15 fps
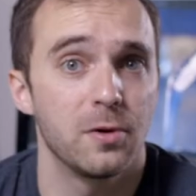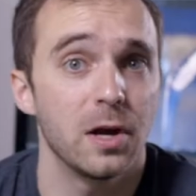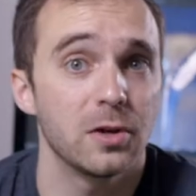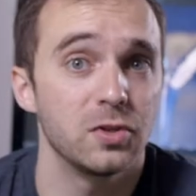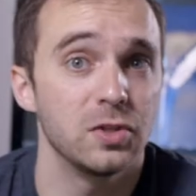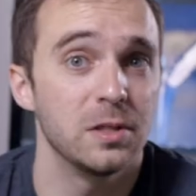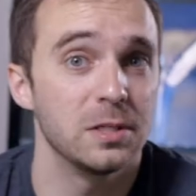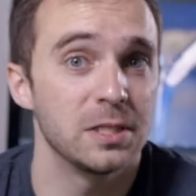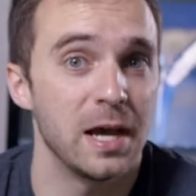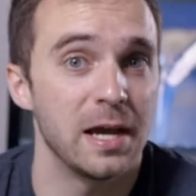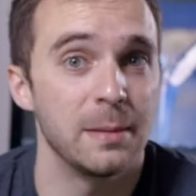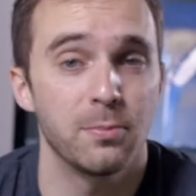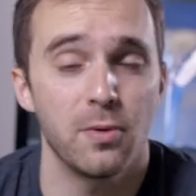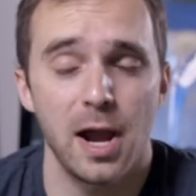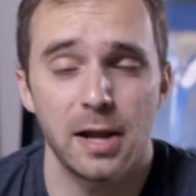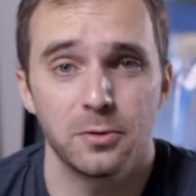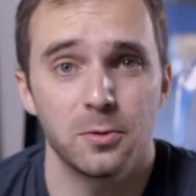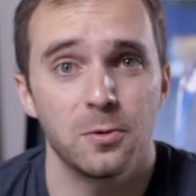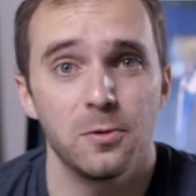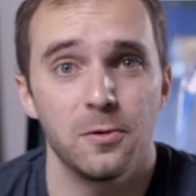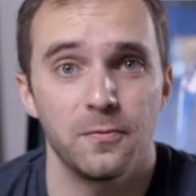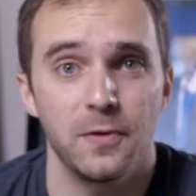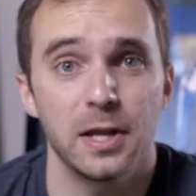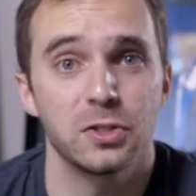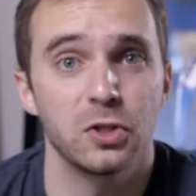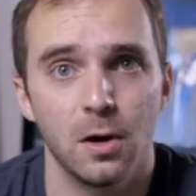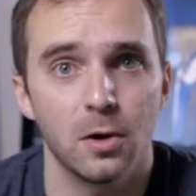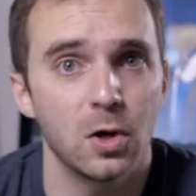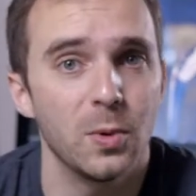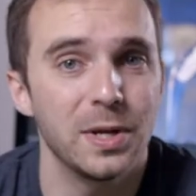production design and practical effects
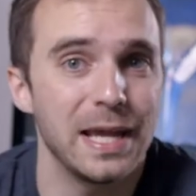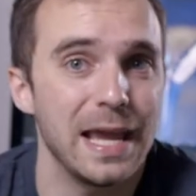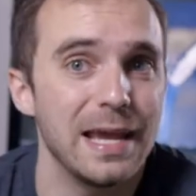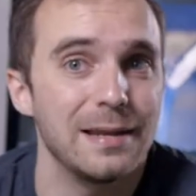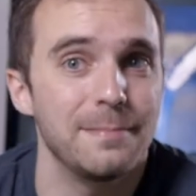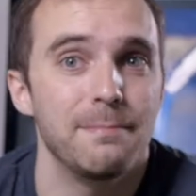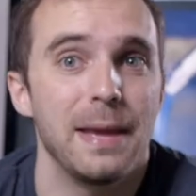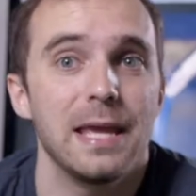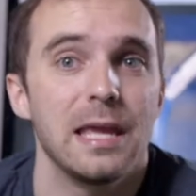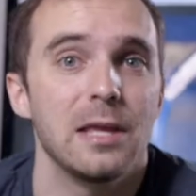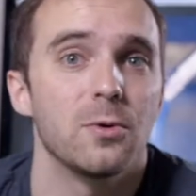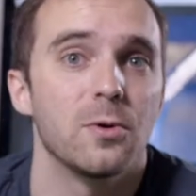are going to aid in making